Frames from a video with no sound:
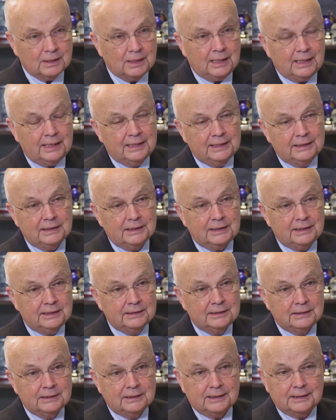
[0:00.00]

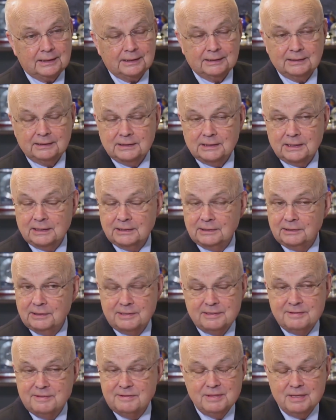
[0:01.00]
And
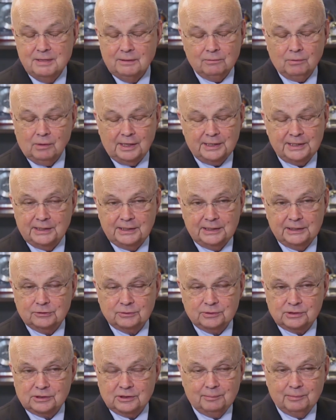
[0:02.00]
Iranian
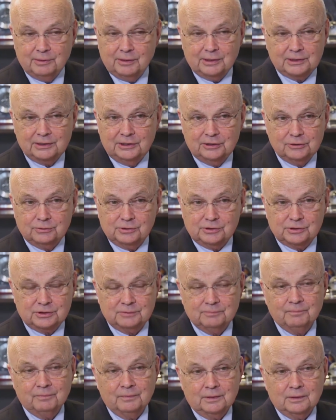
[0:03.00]
interests and American interests
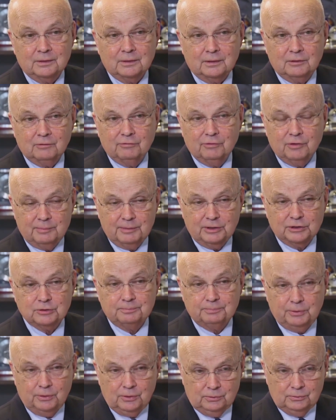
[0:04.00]
are very much
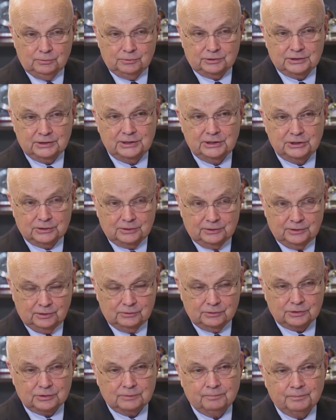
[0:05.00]
opposed in each of
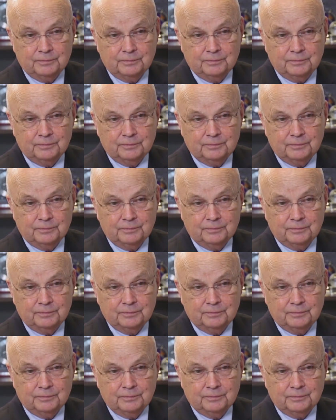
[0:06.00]
those